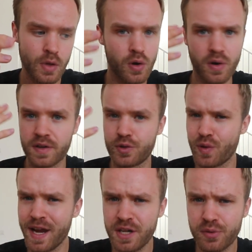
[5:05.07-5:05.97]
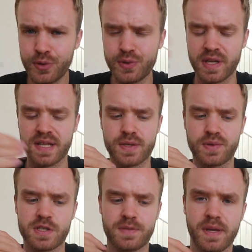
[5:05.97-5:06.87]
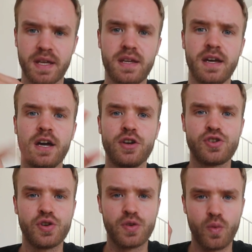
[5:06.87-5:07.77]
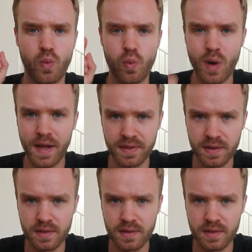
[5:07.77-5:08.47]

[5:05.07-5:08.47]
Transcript: or a training routine, so to speak, should one,